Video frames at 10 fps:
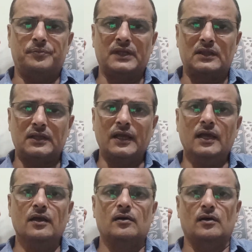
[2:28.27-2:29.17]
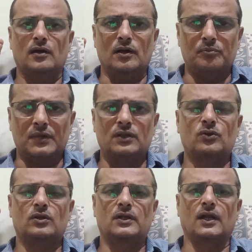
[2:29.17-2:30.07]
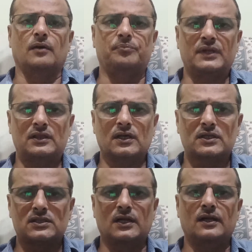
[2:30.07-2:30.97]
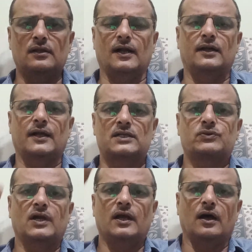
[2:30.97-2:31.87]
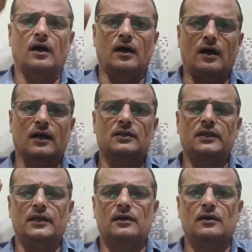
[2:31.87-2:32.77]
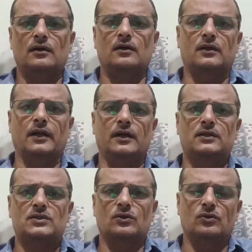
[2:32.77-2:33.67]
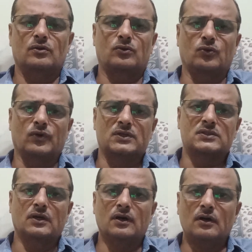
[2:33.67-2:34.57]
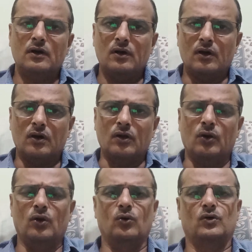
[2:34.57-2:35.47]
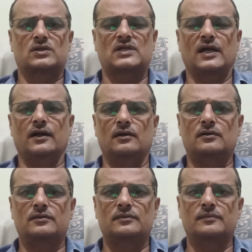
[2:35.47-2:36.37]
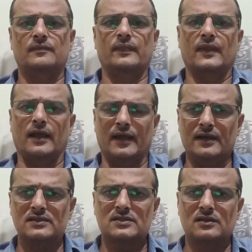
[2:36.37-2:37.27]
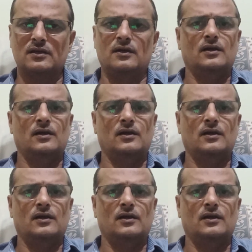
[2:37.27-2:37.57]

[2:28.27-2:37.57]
Pitte Mandonala, Pittakshay, and that's why Agni tends towards the lower side. Hence,